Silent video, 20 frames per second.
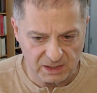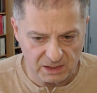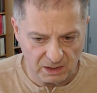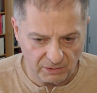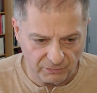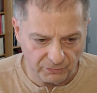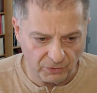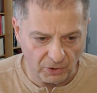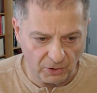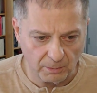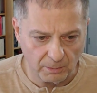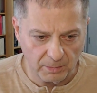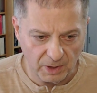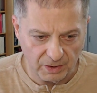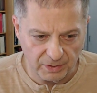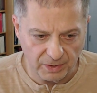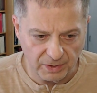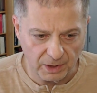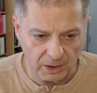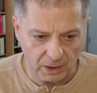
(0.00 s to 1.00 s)
from
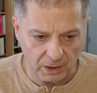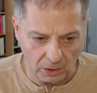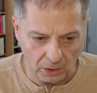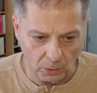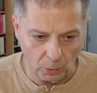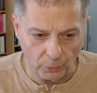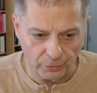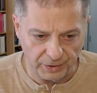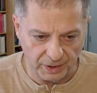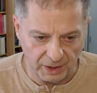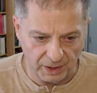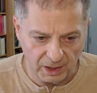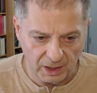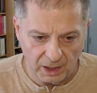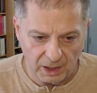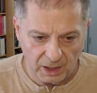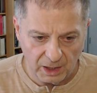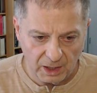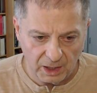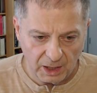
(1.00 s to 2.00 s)
their clothing
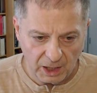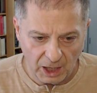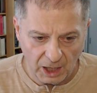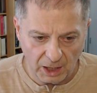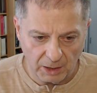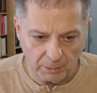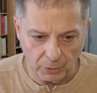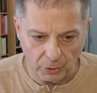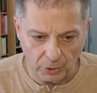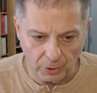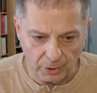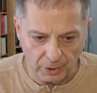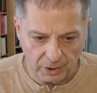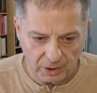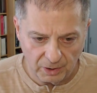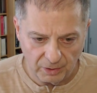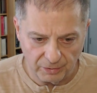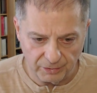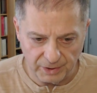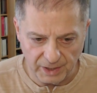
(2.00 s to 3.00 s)
and burn
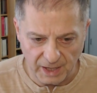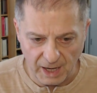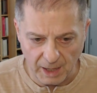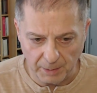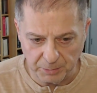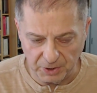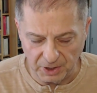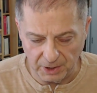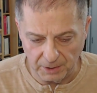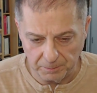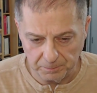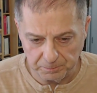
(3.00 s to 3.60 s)
the napkin.